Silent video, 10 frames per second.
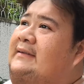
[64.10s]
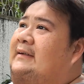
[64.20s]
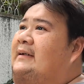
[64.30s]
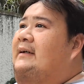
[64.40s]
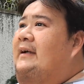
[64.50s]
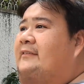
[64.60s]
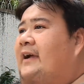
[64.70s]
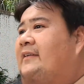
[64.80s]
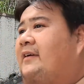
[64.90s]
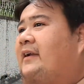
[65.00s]
I
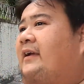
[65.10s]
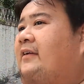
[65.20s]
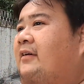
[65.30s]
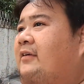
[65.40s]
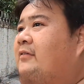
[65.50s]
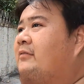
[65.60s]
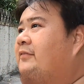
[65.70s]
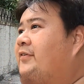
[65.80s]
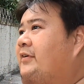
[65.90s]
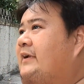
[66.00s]
tried turning it on
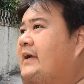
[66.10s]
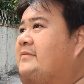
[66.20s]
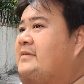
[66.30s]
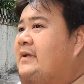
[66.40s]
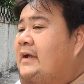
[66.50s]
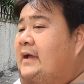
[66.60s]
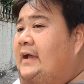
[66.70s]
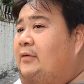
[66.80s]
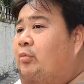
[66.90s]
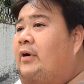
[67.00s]
a few times.
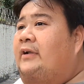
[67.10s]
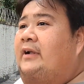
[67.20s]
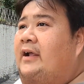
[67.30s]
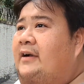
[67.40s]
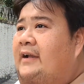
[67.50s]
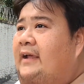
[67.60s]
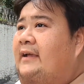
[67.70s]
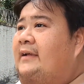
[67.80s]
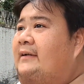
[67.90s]
It worked the other day,